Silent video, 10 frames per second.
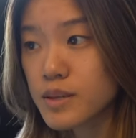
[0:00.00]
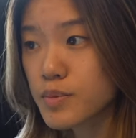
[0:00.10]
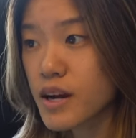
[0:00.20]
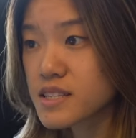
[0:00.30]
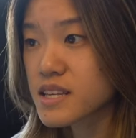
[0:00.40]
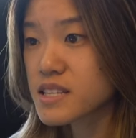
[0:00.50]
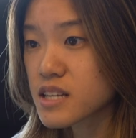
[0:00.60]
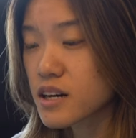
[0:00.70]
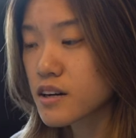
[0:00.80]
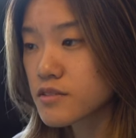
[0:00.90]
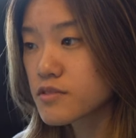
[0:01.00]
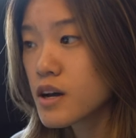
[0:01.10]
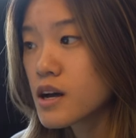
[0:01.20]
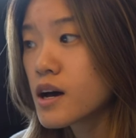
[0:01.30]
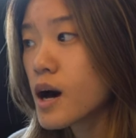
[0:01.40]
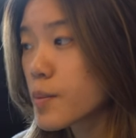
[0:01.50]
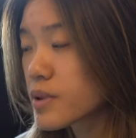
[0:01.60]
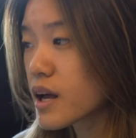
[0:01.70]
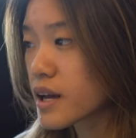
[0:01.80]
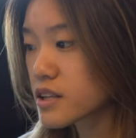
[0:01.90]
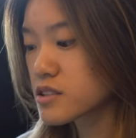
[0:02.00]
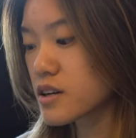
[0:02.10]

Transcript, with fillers: in the process of applying